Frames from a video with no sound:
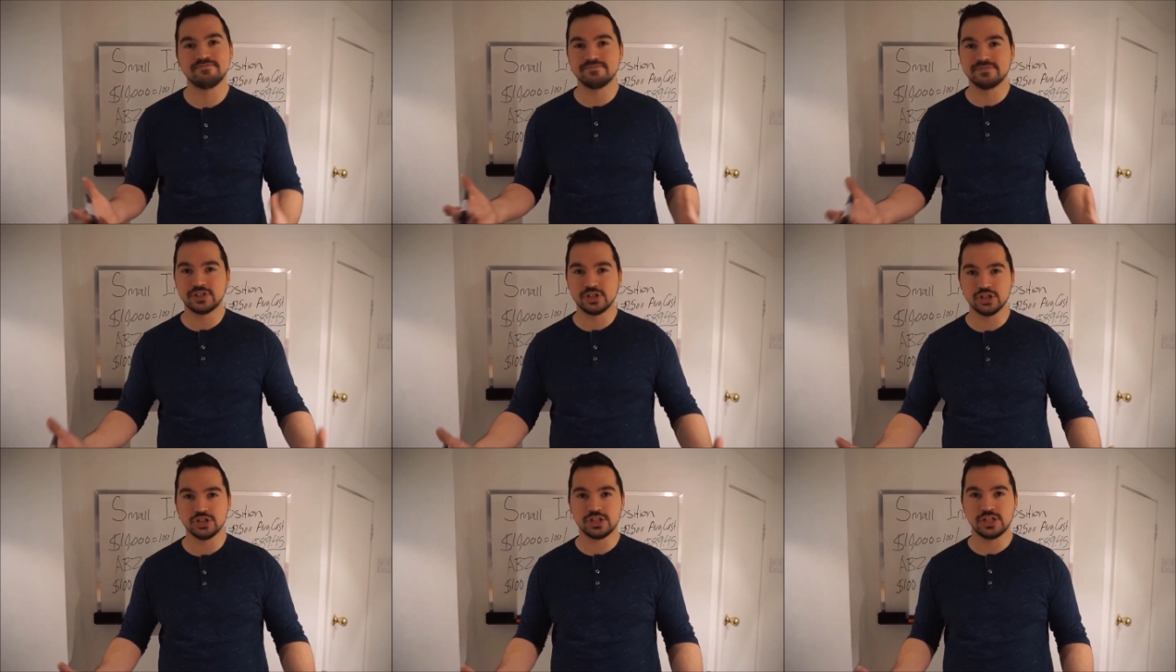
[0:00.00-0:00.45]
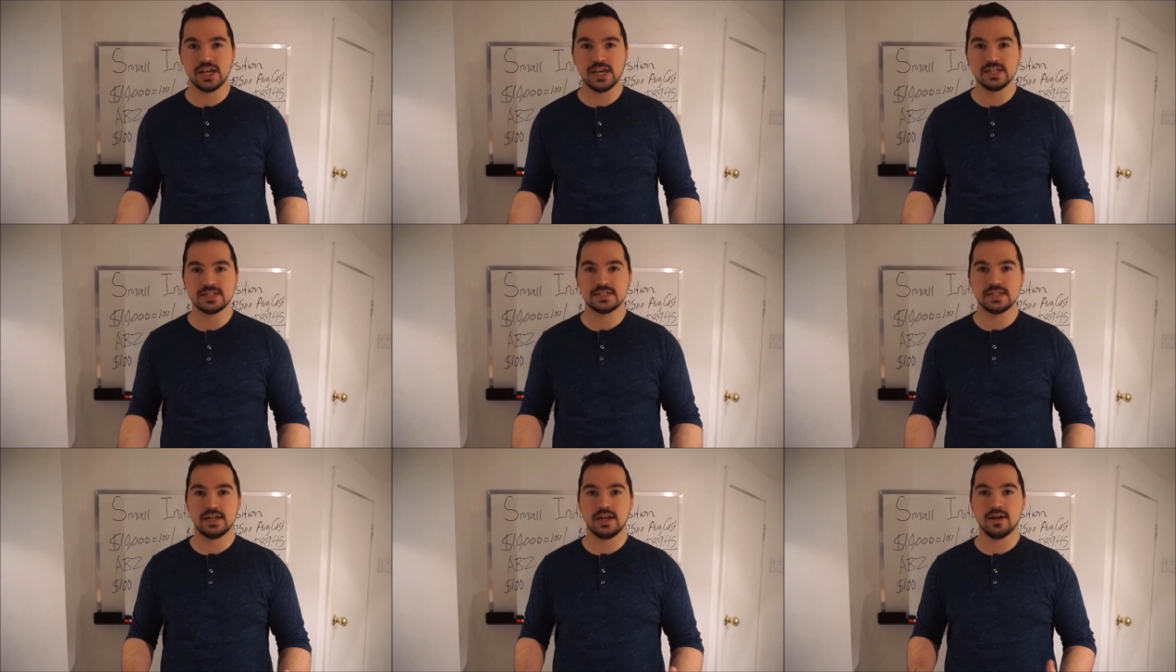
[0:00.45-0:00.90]
good
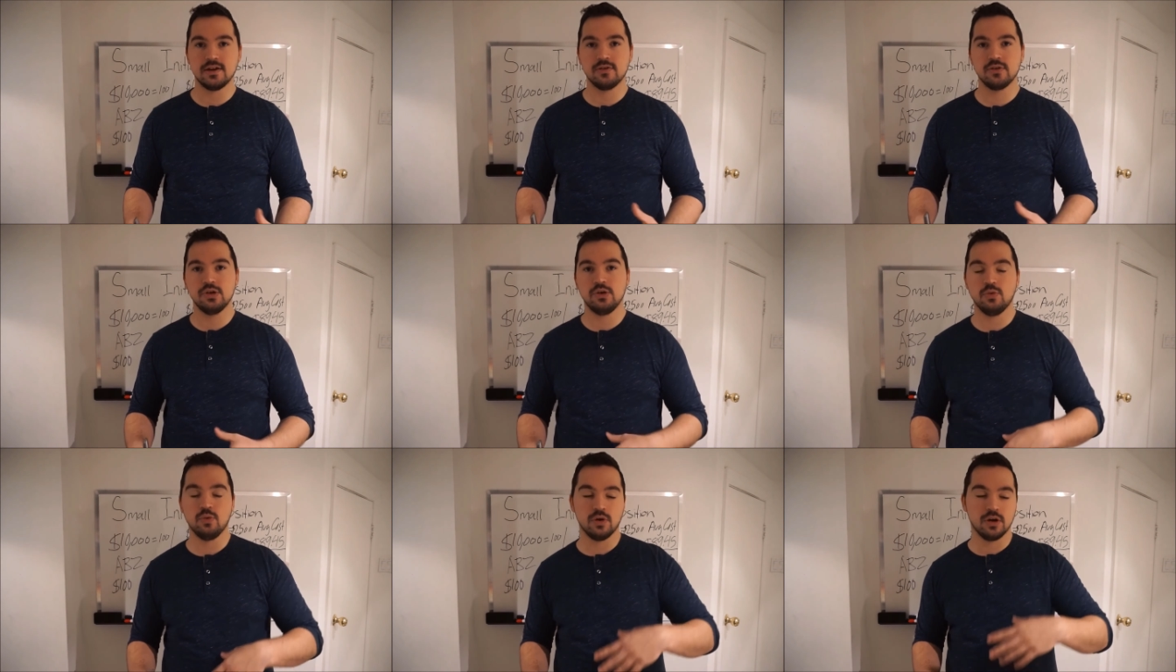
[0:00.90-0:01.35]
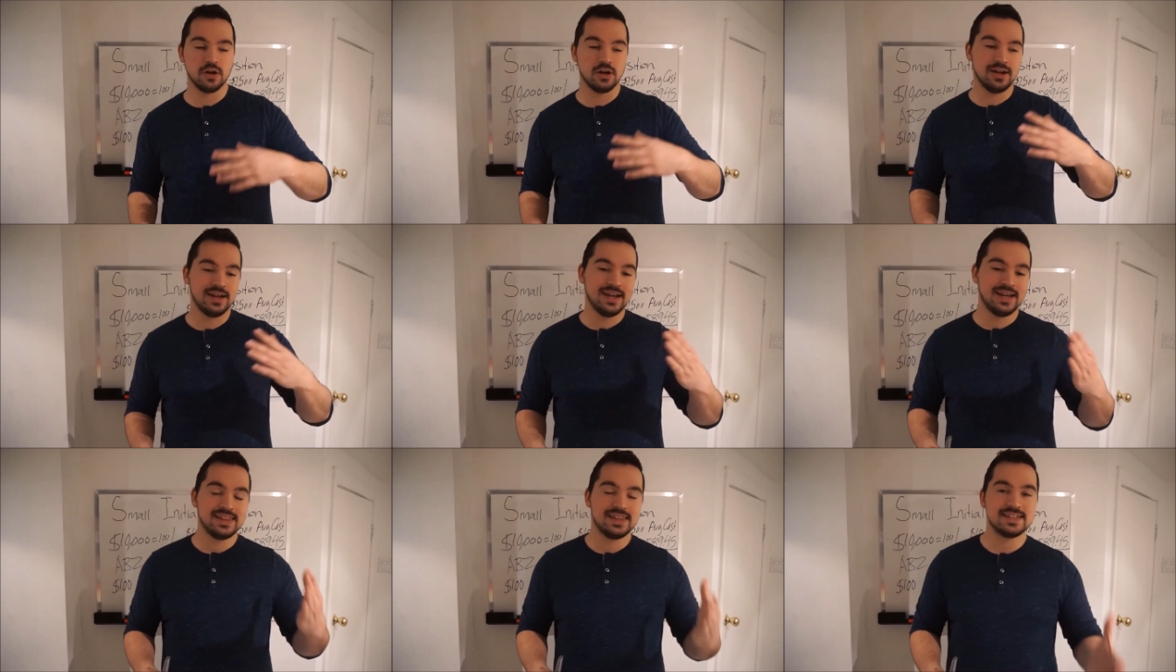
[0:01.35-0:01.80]
case scenario where
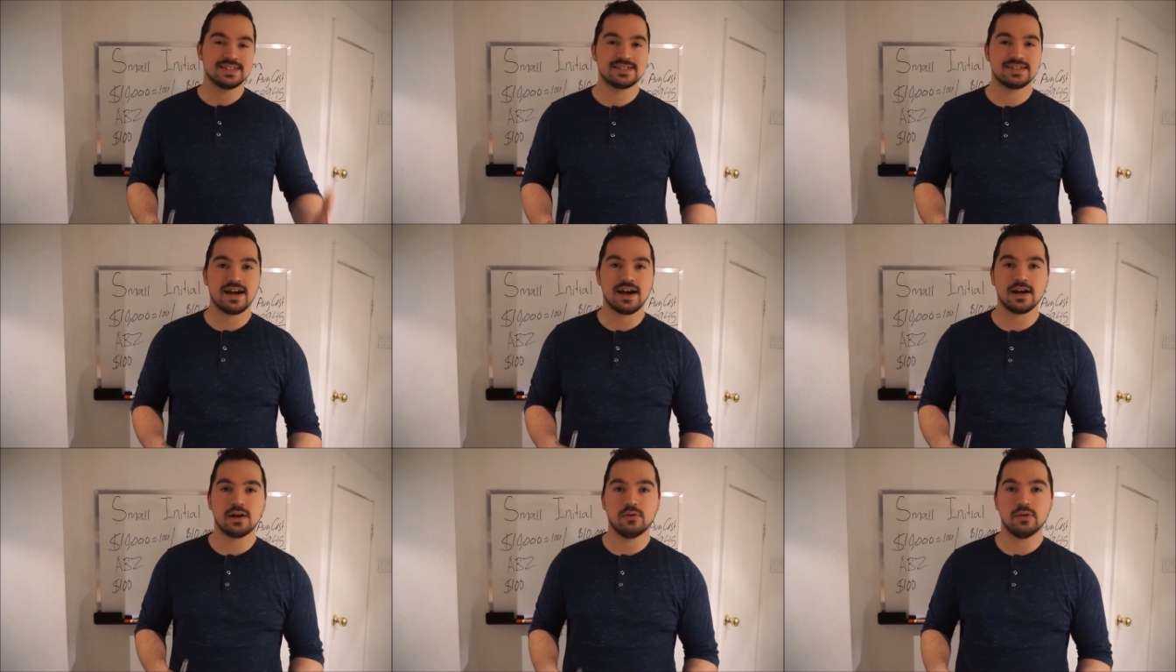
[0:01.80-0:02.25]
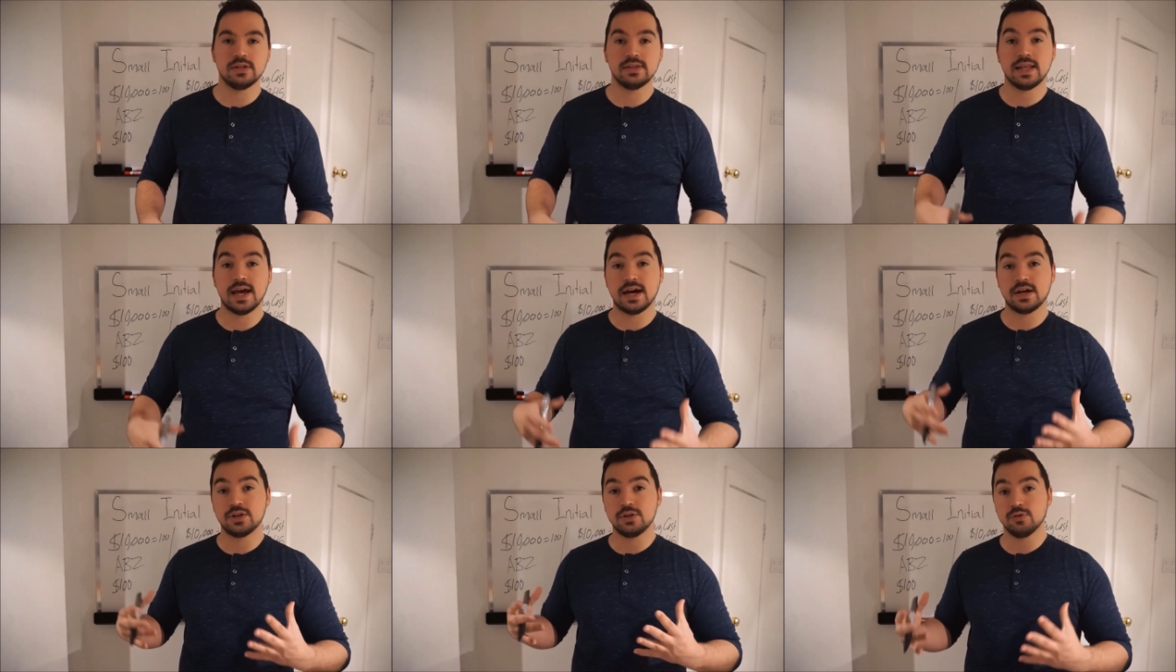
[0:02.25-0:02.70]
the stock went
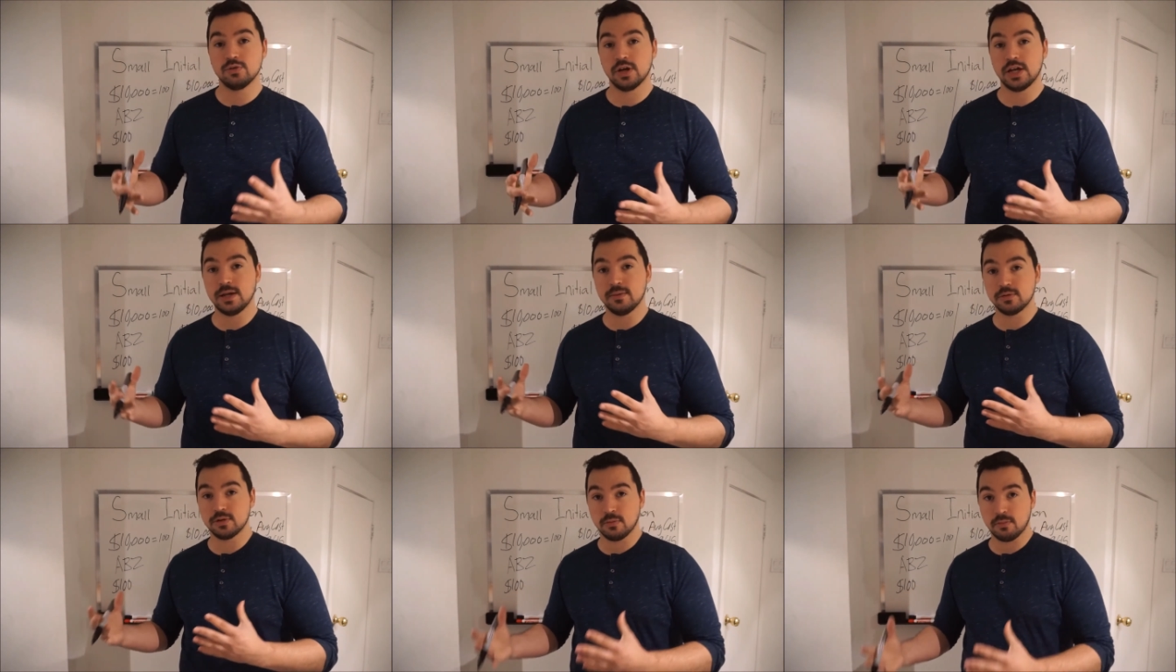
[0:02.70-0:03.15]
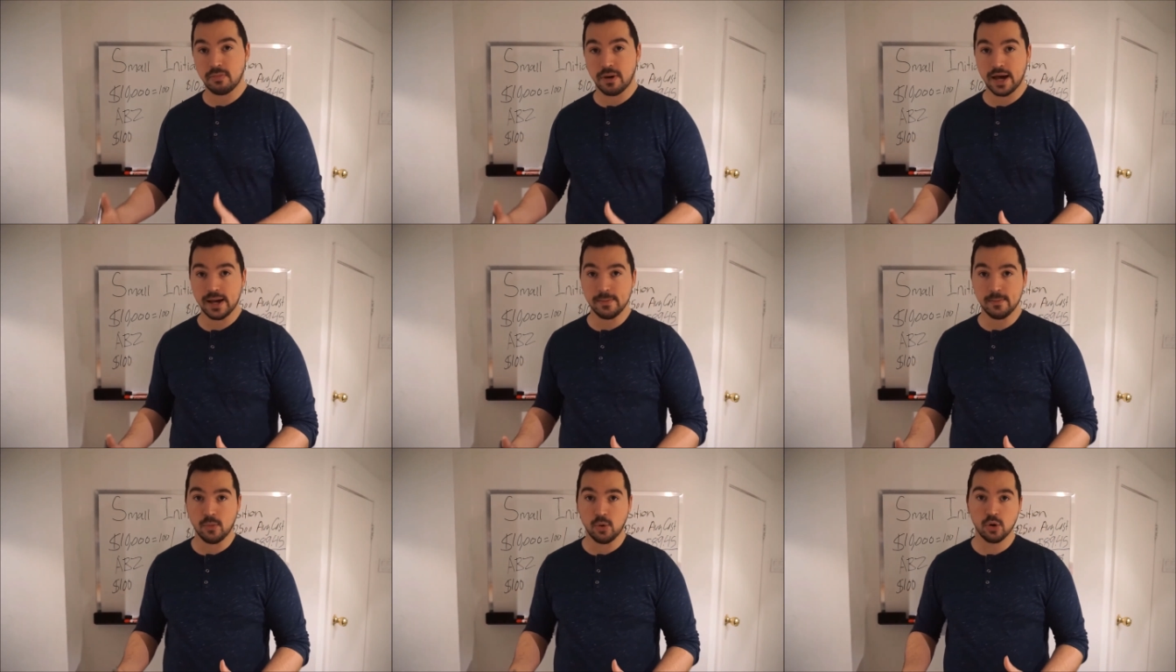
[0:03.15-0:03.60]
down, you were able to
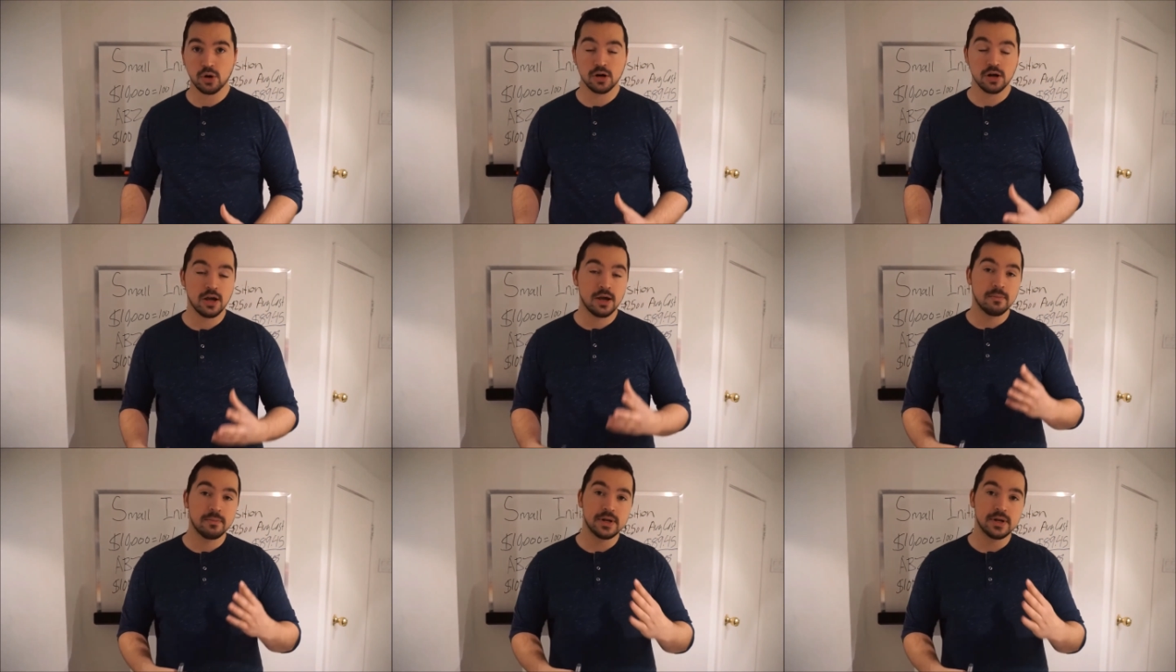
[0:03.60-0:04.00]
buy more.